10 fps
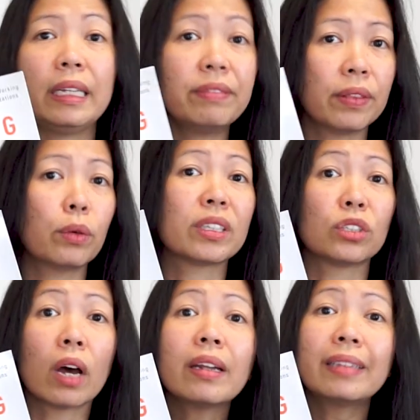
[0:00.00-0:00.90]
Even though it's
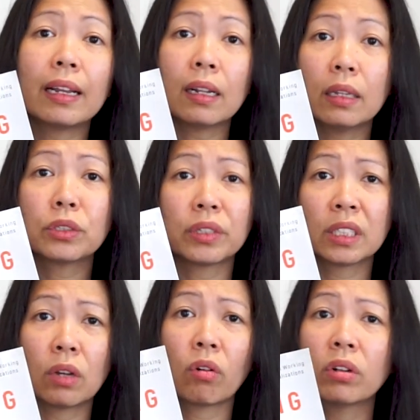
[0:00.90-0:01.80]
not a data literacy
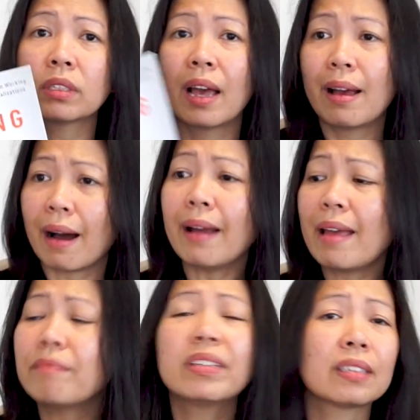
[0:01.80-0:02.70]
course, I
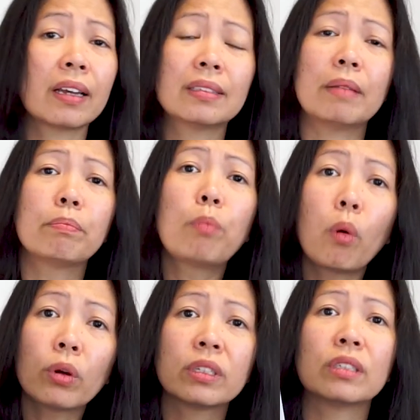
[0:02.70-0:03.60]
emphasize the
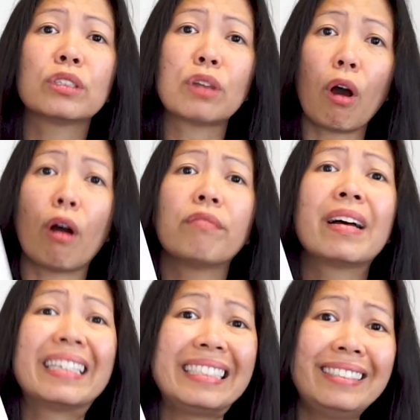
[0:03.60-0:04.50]
importance of
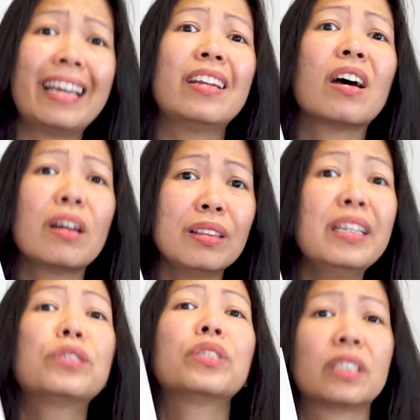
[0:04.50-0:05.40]
data
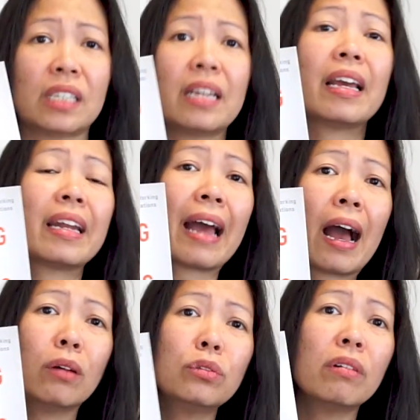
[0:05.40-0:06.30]
literacy and
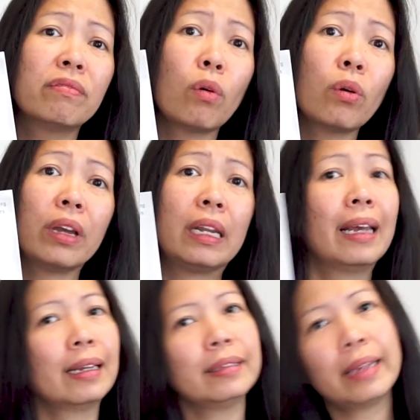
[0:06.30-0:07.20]
how to avoid
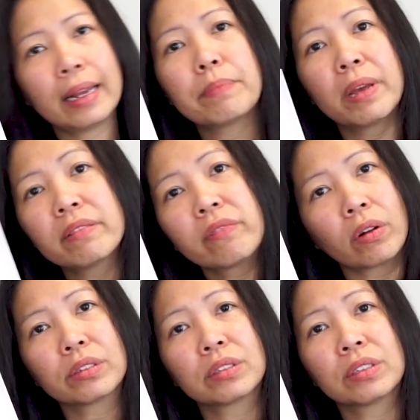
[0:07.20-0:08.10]
data pitfalls.